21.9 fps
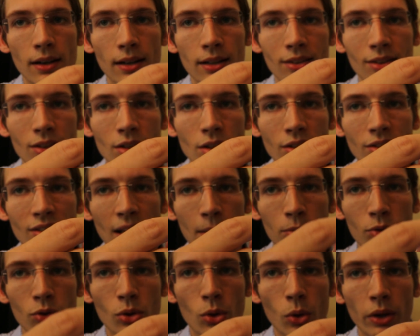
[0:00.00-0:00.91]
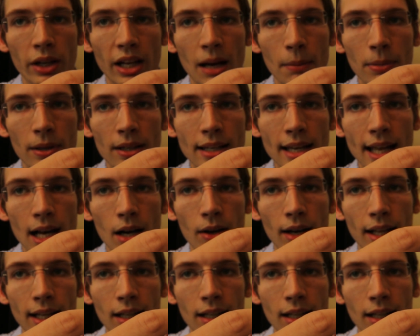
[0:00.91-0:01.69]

And so you see I'm scrolling up and down.